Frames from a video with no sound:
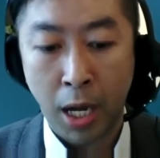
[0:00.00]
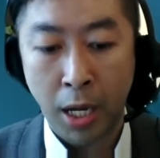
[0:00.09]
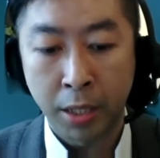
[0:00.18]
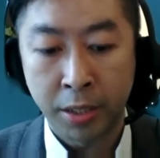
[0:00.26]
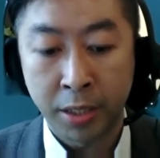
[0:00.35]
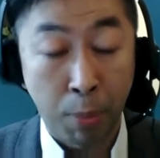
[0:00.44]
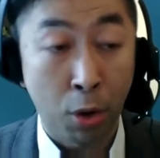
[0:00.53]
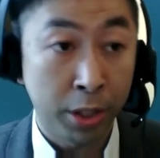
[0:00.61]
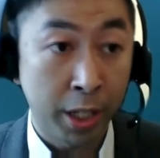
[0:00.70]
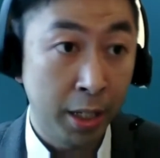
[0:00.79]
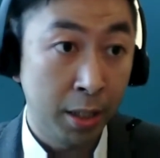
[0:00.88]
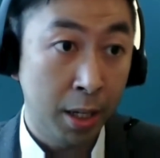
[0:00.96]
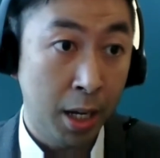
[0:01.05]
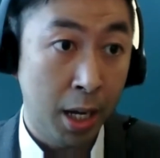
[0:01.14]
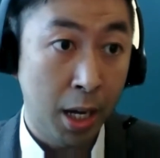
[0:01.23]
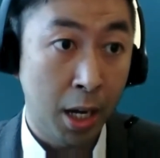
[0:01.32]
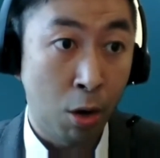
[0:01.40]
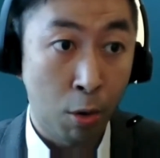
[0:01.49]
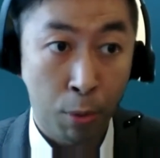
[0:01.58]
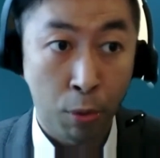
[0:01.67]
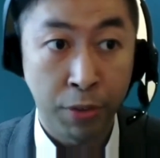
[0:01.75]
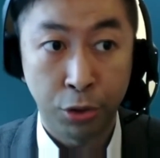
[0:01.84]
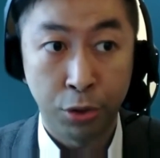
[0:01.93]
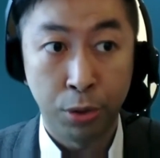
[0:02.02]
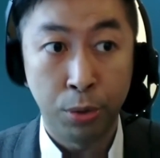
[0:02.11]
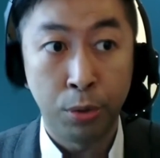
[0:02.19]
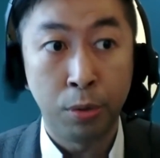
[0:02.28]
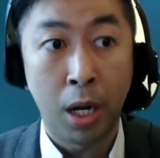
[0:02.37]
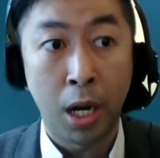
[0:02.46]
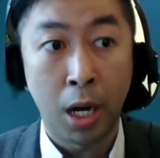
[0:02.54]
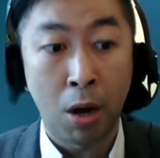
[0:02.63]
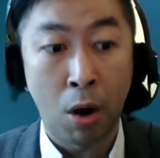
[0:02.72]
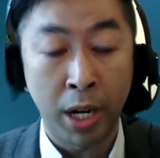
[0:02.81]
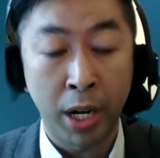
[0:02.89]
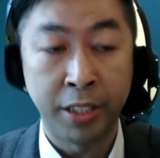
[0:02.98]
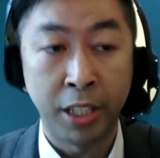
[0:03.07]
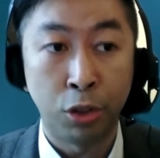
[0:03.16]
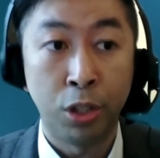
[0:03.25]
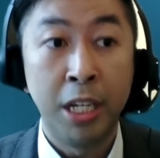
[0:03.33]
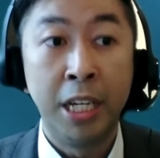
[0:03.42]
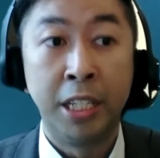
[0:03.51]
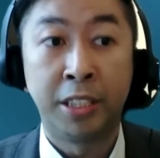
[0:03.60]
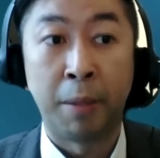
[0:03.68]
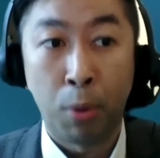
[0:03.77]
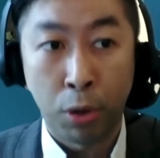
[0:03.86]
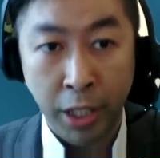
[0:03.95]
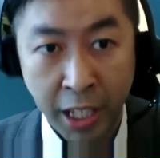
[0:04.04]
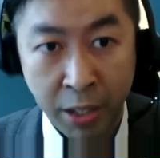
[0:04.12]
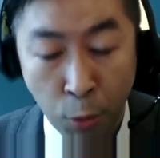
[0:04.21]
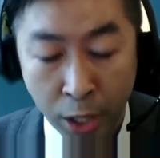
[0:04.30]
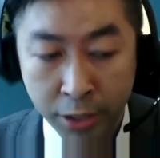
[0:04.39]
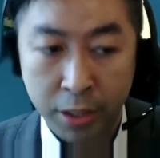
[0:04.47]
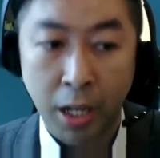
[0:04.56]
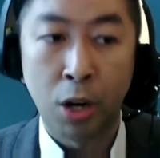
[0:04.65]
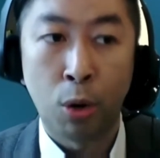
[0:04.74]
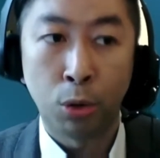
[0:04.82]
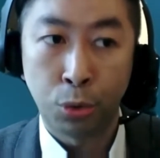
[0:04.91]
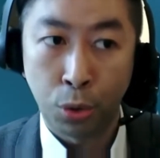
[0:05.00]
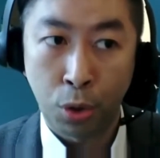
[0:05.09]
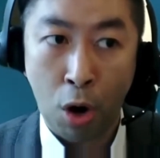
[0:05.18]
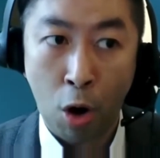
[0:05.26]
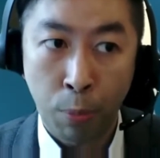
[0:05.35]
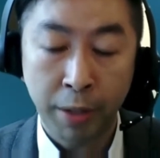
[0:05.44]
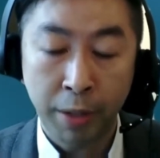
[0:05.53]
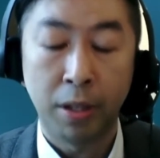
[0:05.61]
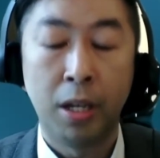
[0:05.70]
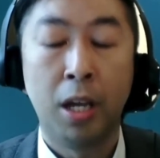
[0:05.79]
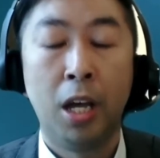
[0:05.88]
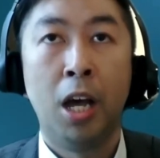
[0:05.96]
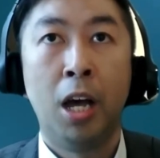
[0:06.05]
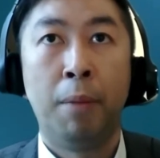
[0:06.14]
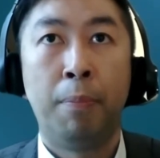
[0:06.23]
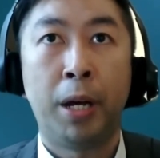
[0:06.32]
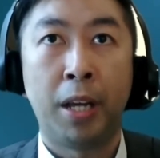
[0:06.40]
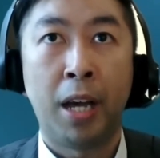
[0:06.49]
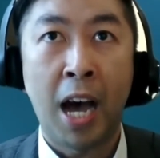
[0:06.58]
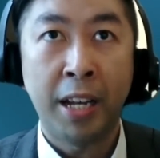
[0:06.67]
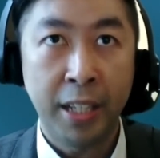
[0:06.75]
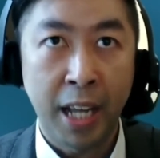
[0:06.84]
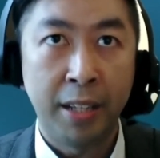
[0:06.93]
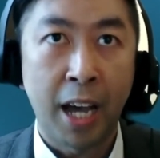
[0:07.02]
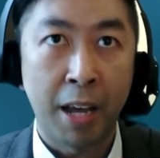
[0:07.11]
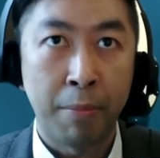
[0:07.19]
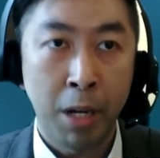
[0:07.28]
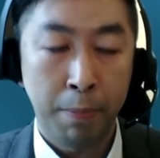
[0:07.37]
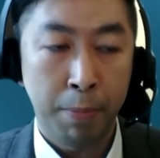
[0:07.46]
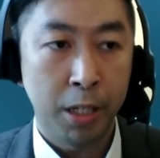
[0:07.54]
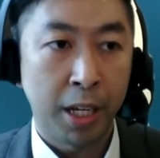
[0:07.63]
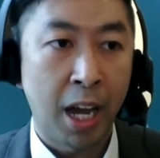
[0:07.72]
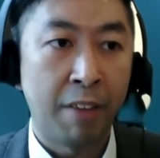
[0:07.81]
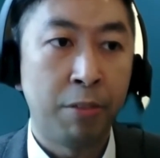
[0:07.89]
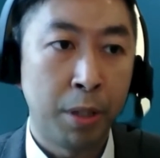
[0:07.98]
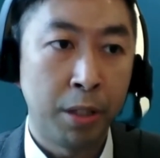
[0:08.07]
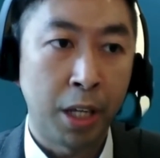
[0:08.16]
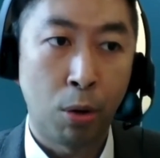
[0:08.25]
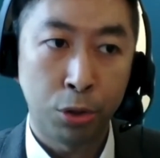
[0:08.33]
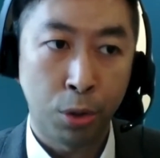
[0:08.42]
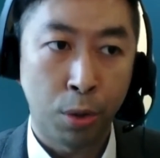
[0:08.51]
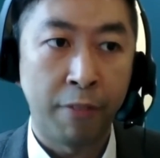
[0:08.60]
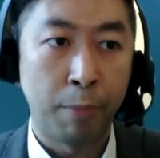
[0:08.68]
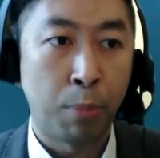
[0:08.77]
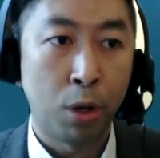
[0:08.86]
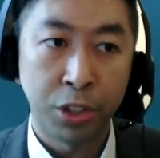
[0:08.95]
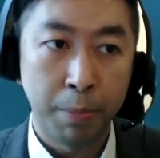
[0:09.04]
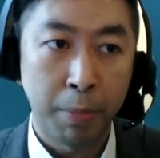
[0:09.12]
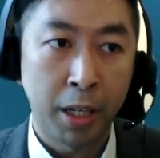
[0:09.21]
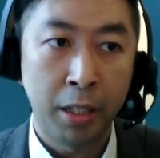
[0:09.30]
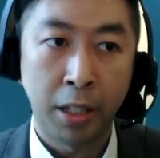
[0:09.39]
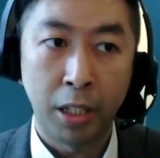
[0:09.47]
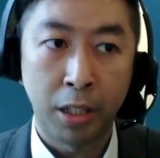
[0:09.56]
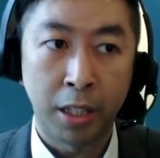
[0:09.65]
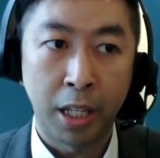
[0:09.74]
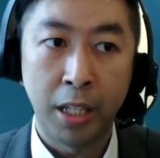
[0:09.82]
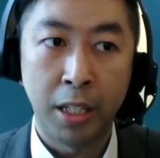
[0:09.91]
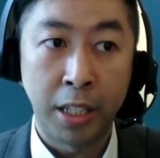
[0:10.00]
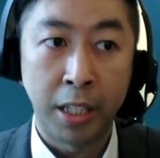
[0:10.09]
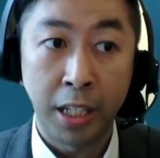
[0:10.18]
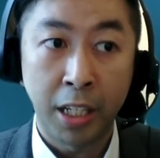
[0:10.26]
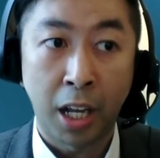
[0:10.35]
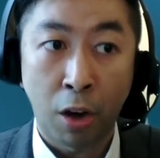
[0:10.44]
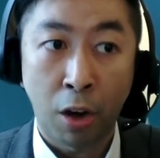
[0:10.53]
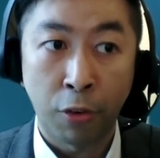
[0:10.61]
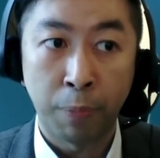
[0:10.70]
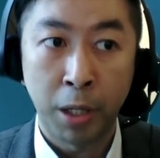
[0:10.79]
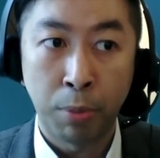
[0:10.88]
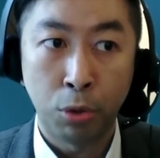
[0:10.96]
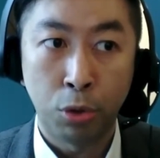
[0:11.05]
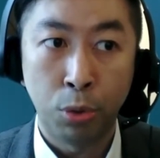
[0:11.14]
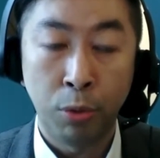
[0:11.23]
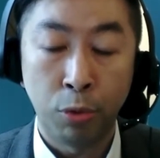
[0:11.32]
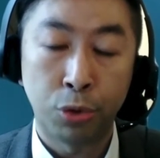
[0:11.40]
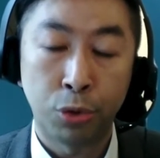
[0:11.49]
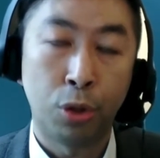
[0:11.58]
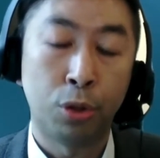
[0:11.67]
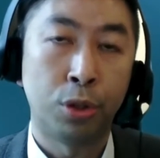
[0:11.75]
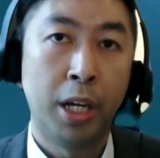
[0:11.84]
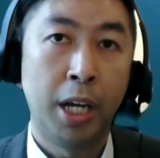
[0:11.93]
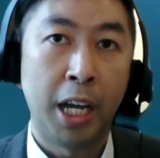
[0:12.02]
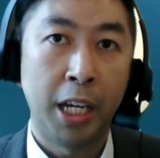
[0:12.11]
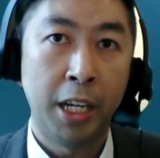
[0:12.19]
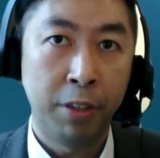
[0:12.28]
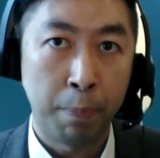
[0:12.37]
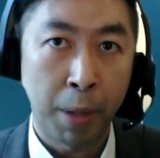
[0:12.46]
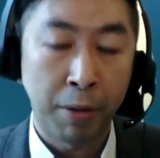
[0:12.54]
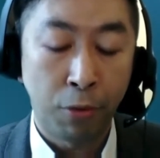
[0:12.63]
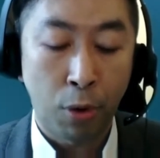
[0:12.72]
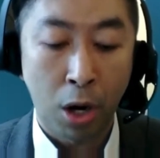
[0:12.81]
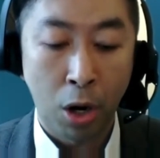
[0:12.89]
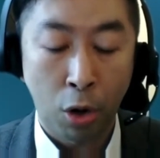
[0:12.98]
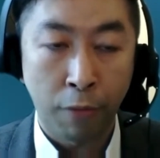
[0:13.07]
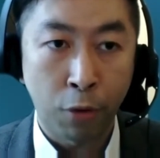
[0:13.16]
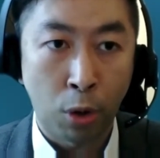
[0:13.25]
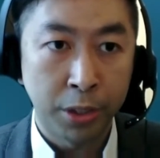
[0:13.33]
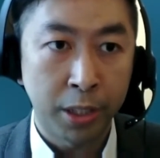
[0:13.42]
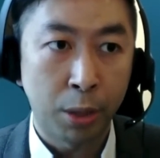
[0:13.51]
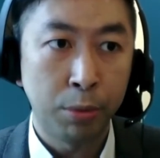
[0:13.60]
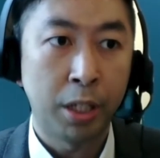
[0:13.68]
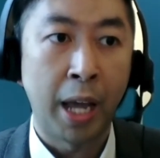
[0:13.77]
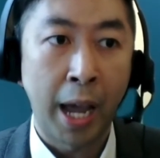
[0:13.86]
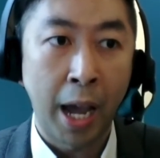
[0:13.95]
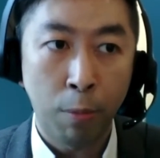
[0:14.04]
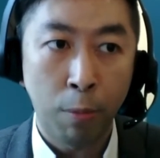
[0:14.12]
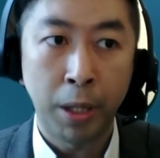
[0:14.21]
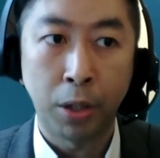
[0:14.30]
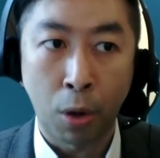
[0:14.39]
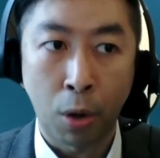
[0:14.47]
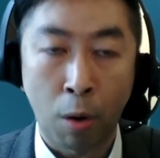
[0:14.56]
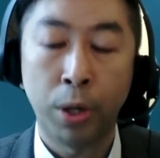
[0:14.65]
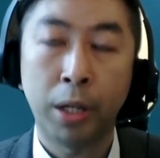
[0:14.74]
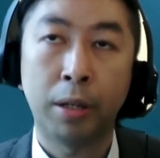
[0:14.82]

supporting or professional organization supporting investor and also the corporate. But other than that, maybe the government, they also have a policy making. They did a lot of people doing research, even the big four, a lot of consultant helping the corporate